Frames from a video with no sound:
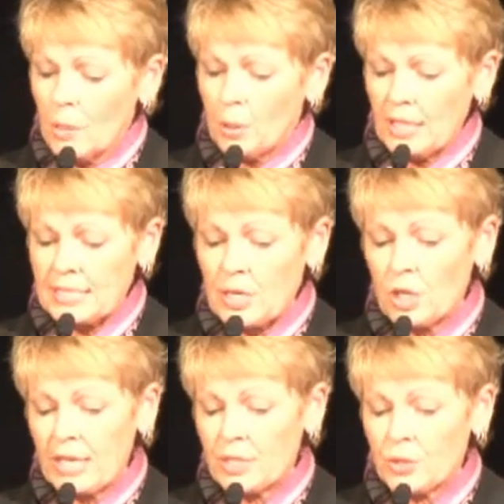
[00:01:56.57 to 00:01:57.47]
plus
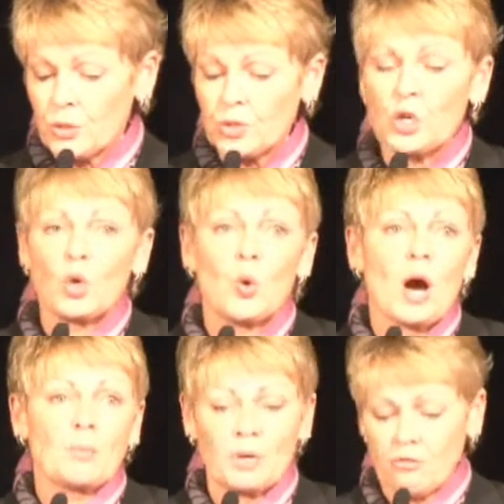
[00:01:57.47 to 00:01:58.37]
our lenders,
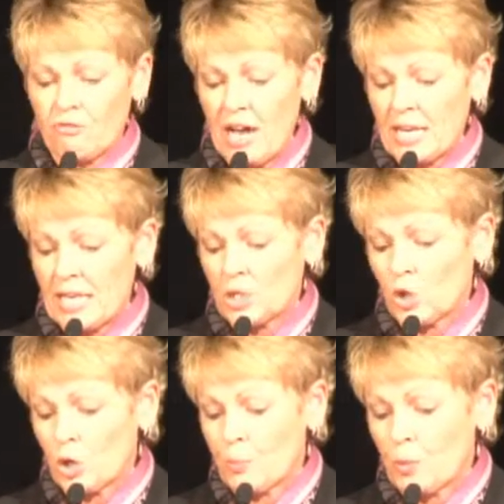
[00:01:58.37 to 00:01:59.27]
Cooperative
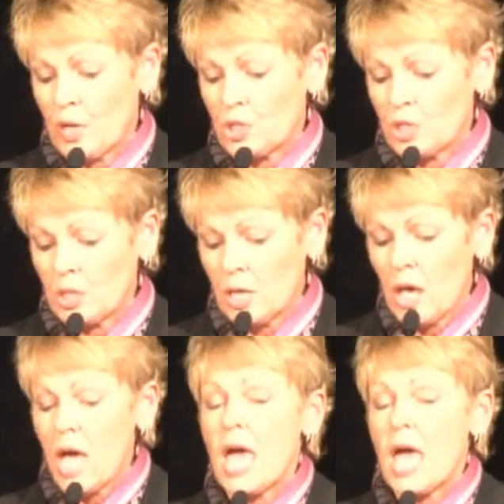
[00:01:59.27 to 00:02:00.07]
Finance Corporation,